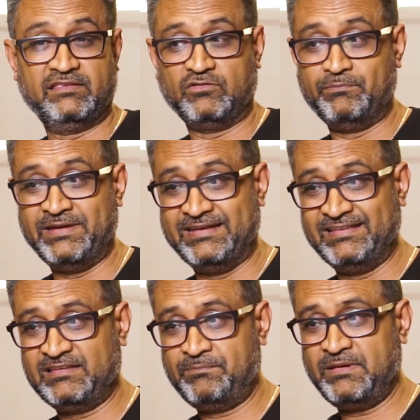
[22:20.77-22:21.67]
So be
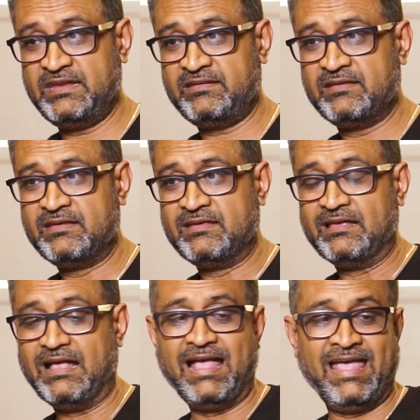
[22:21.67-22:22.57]
disciplined,
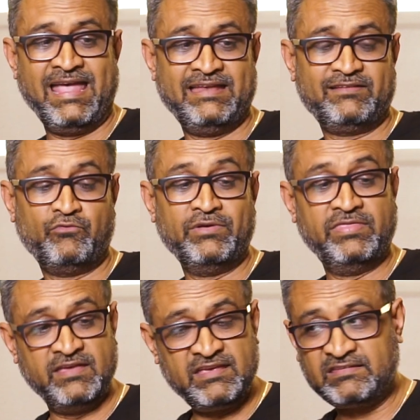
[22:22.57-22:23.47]
and with
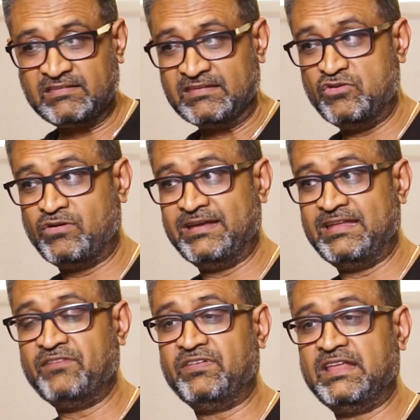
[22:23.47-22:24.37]
this you can
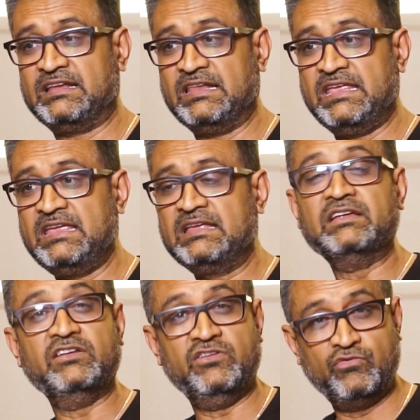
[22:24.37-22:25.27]
definitely
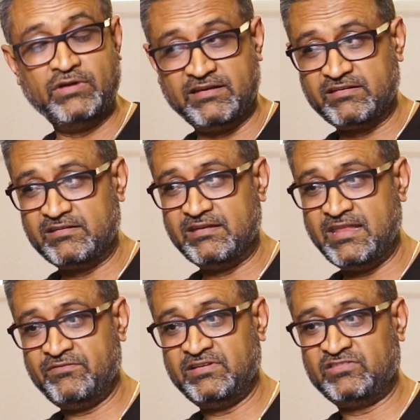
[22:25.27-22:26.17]
do it.
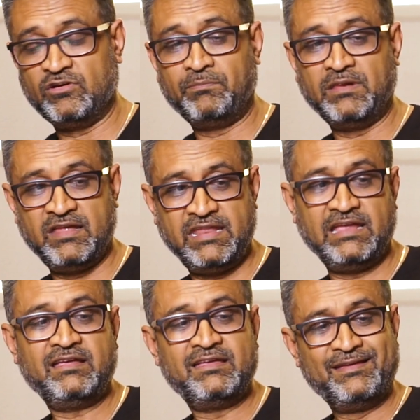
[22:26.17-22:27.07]
Never stop
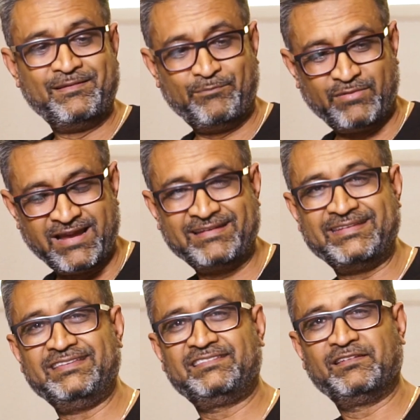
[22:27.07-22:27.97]
learning.
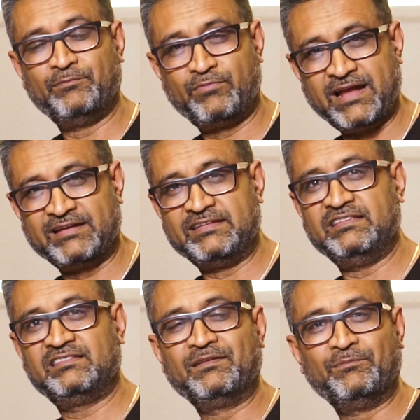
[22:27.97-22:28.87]
Practice,
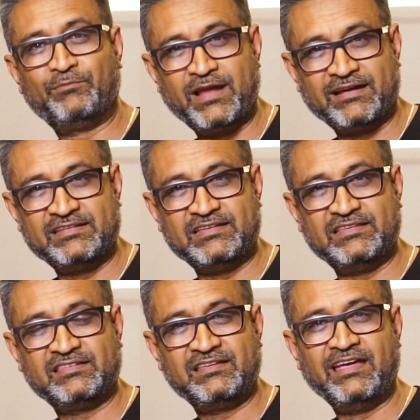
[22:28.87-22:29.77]
practice,
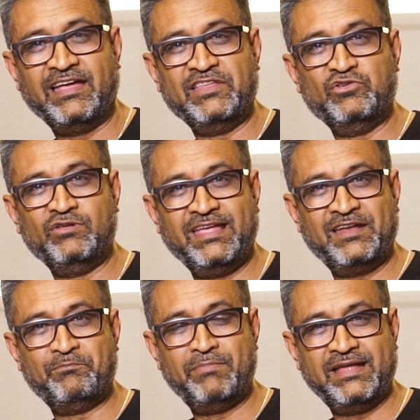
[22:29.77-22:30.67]
practice, and you'll
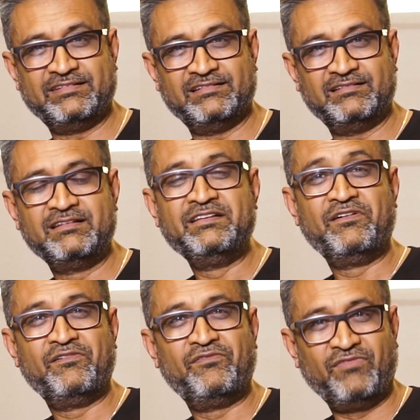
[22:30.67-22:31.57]
get better
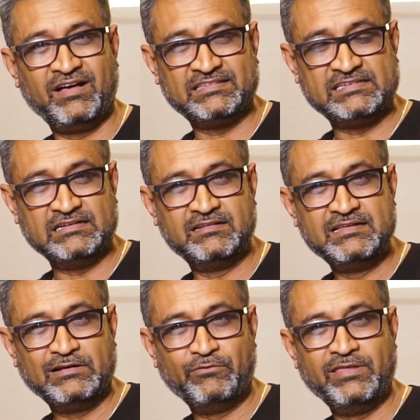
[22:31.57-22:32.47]
faster
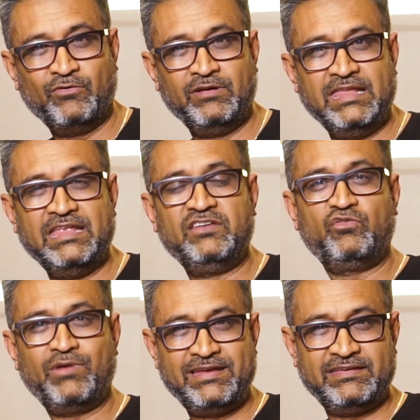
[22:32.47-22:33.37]
with only
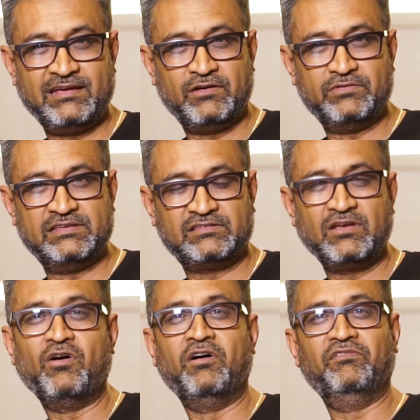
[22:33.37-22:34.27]
20 hours
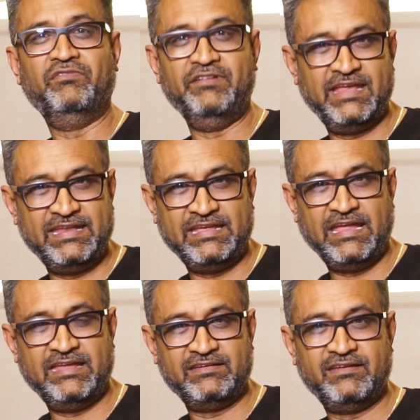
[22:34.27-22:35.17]
of
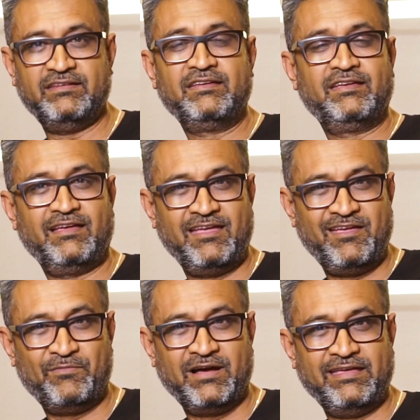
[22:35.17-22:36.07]
dedicated
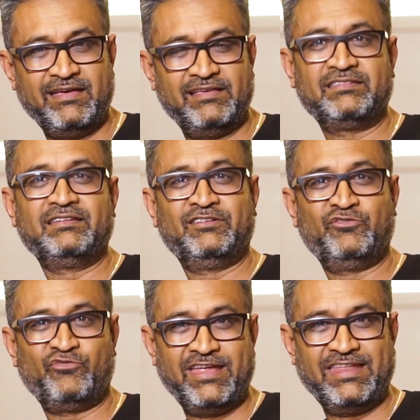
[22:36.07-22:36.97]
MIS
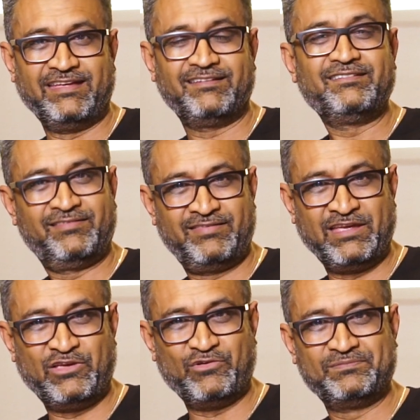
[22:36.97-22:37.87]
training.
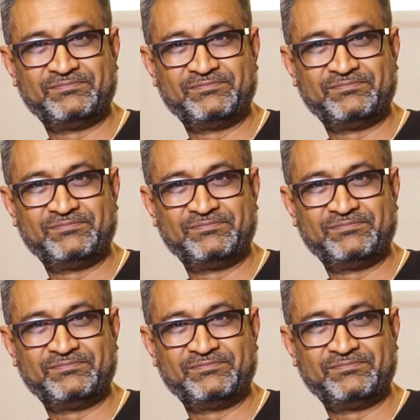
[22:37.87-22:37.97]
Thank you.